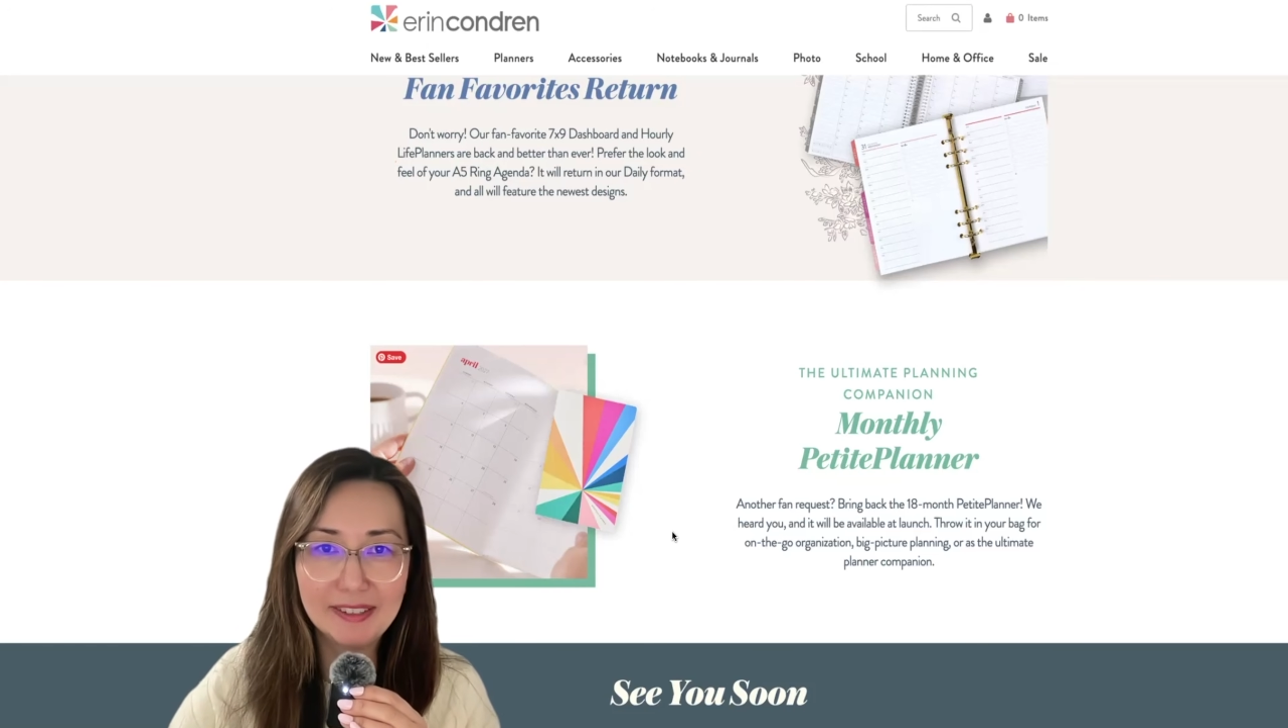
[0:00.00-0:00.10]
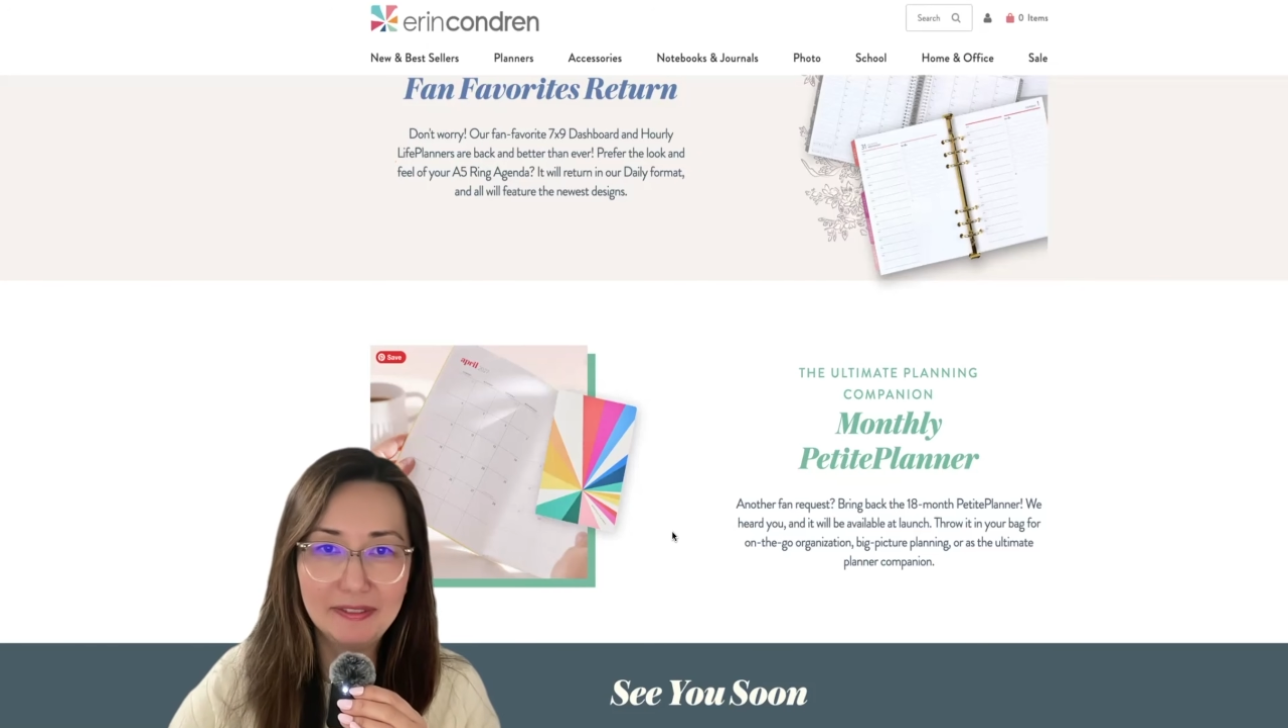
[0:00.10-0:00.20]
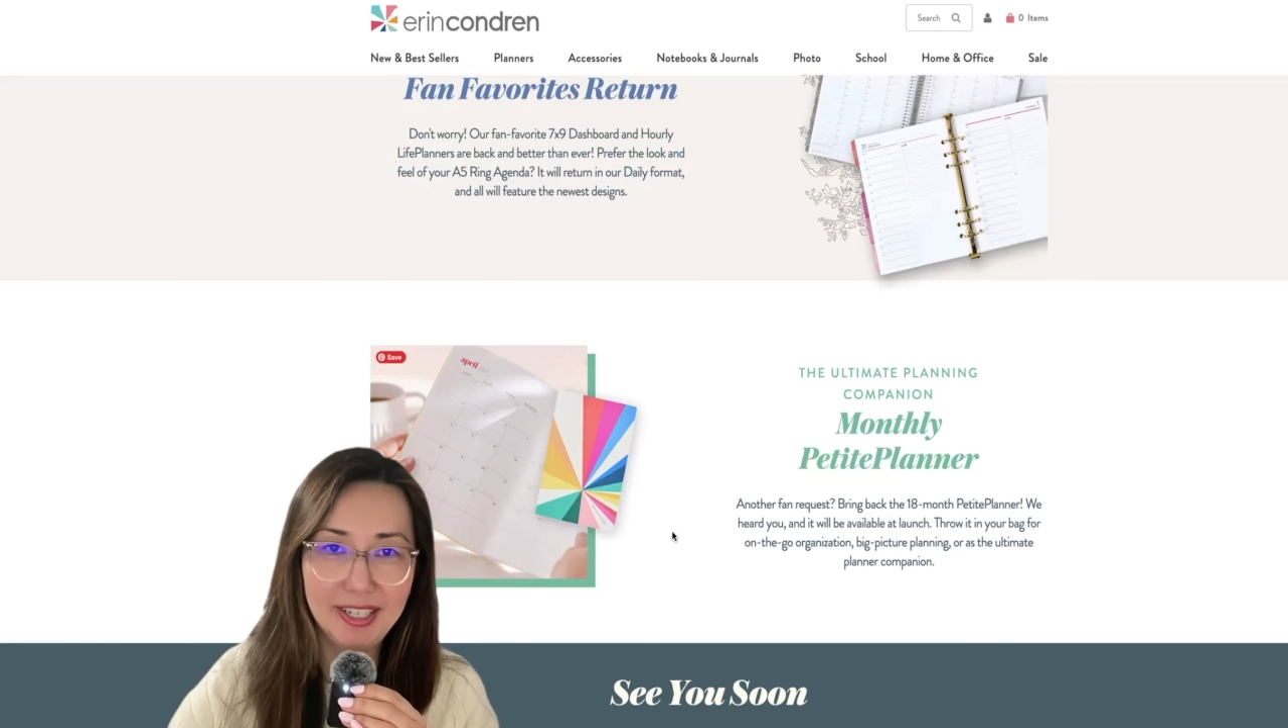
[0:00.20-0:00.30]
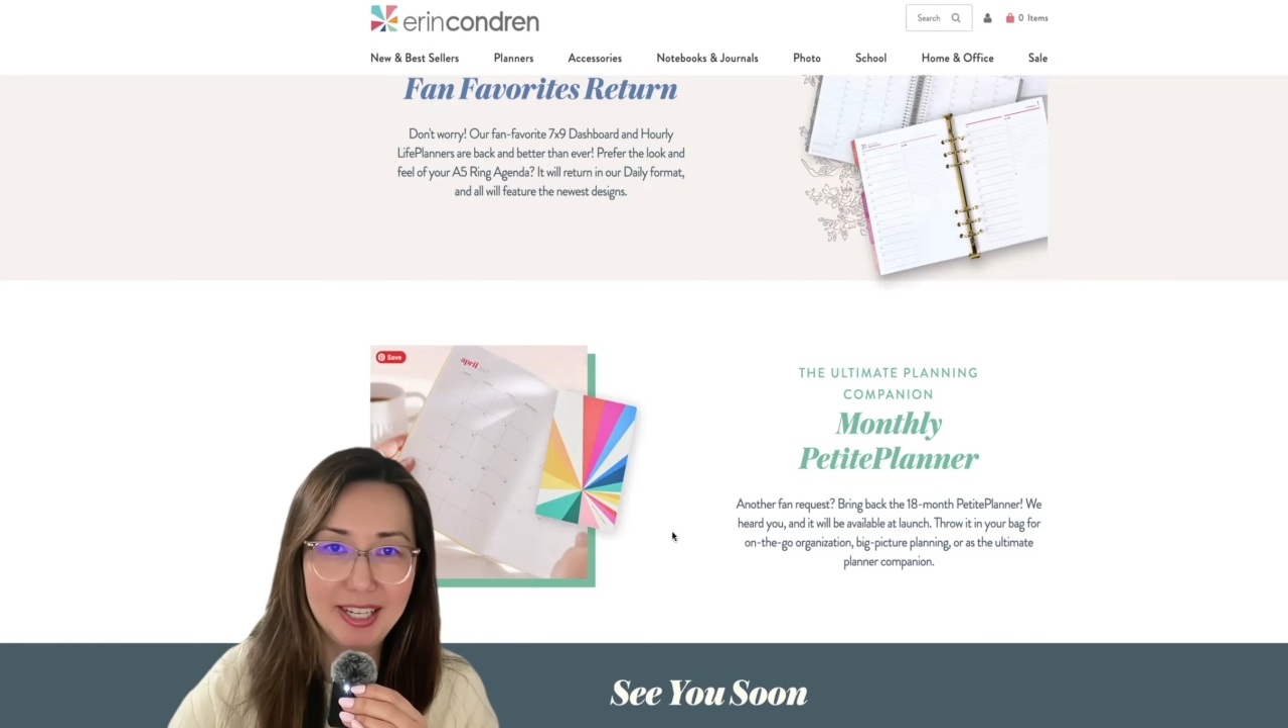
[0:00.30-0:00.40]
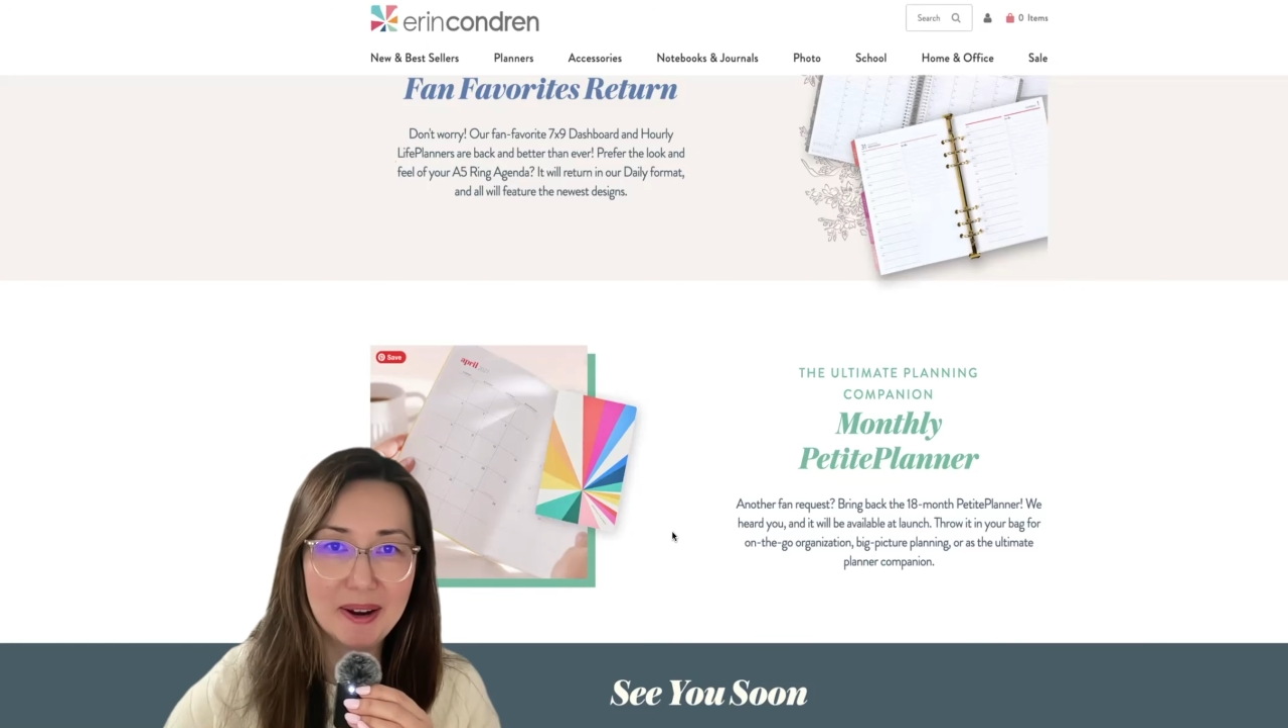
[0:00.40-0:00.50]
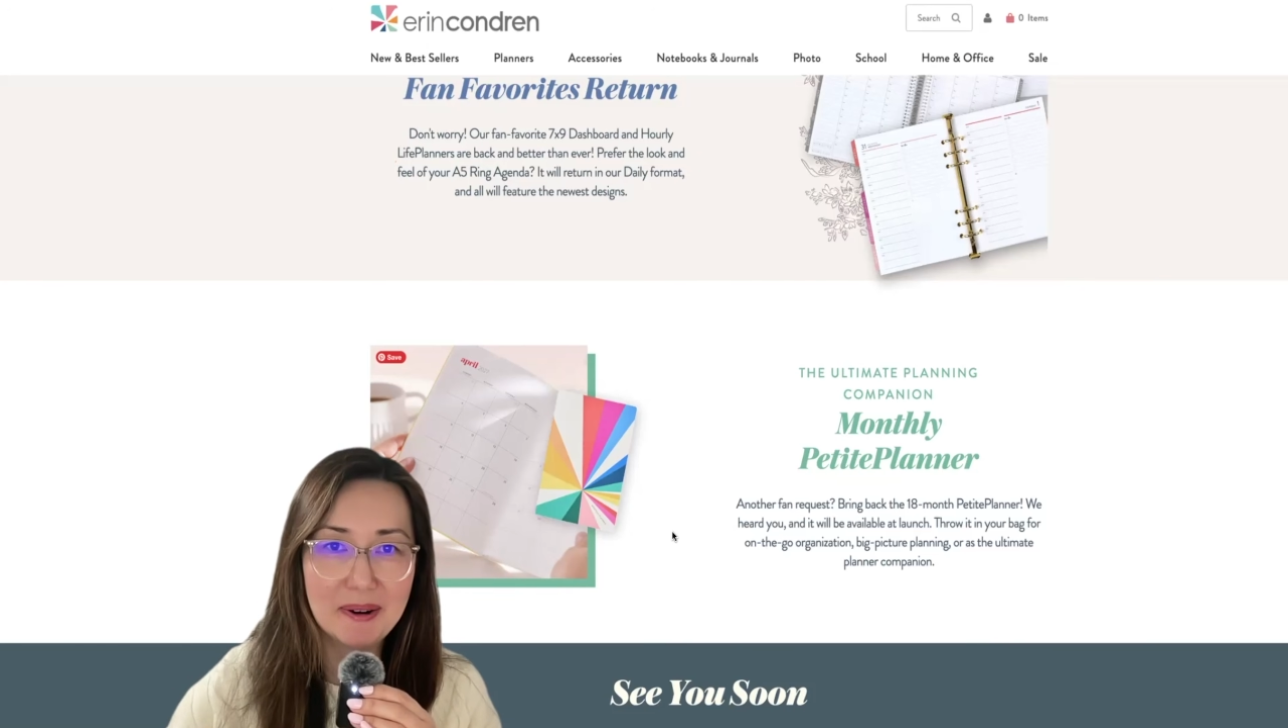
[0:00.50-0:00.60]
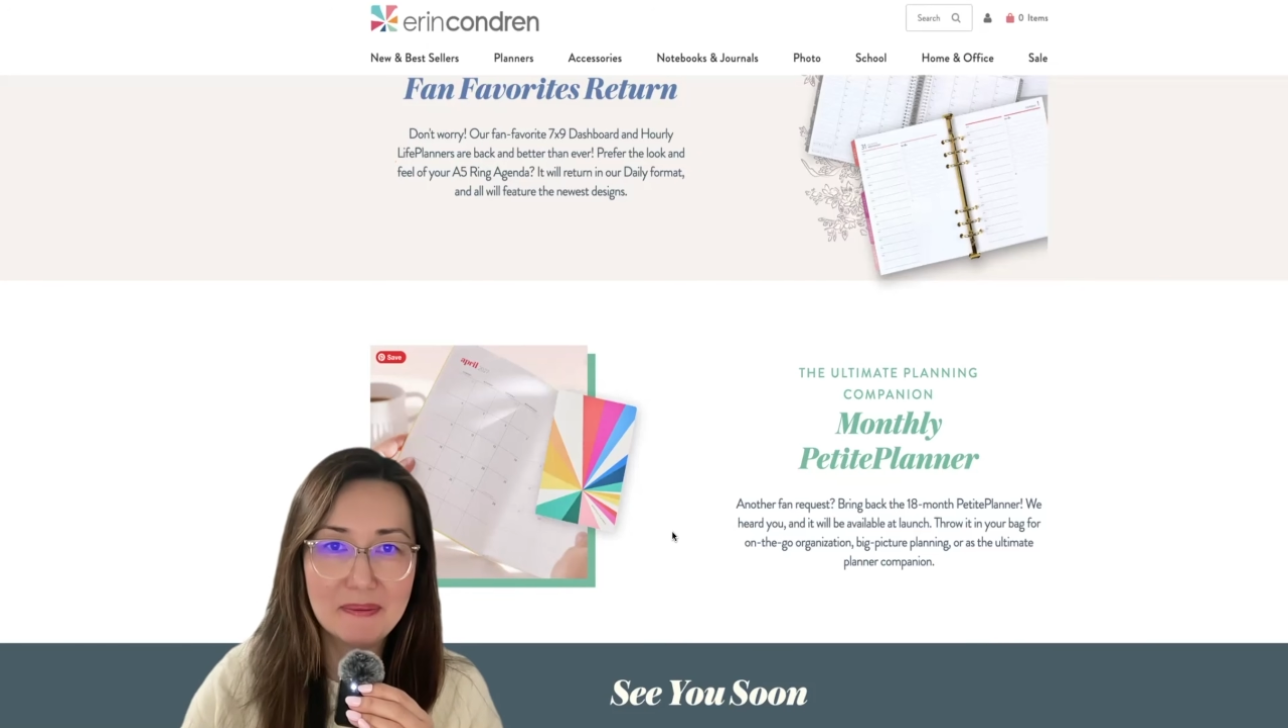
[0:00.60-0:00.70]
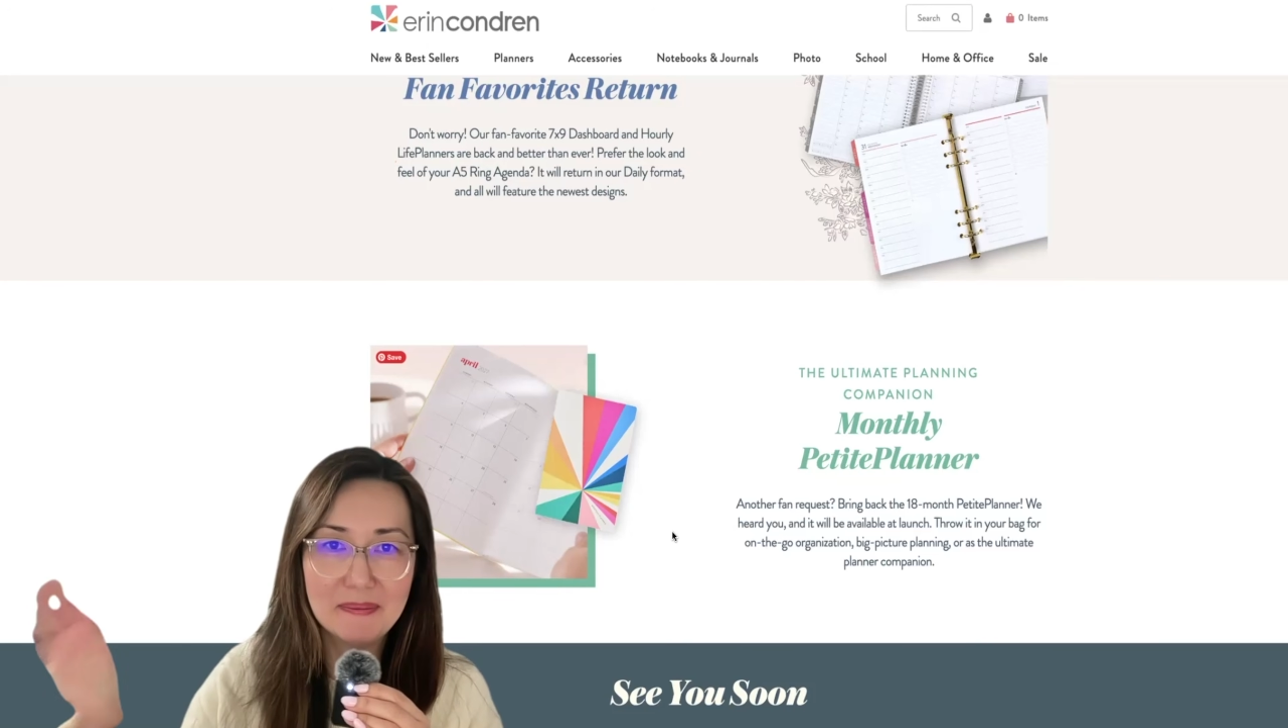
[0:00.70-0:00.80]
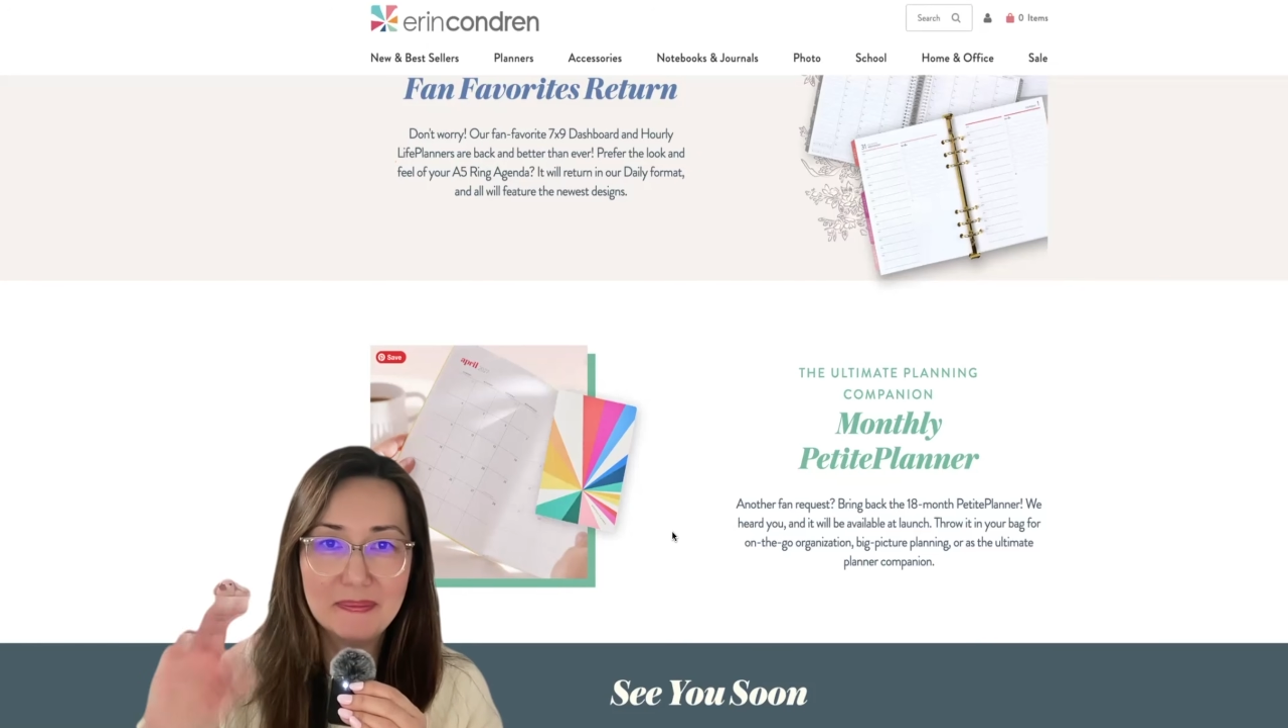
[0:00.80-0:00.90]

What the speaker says: video.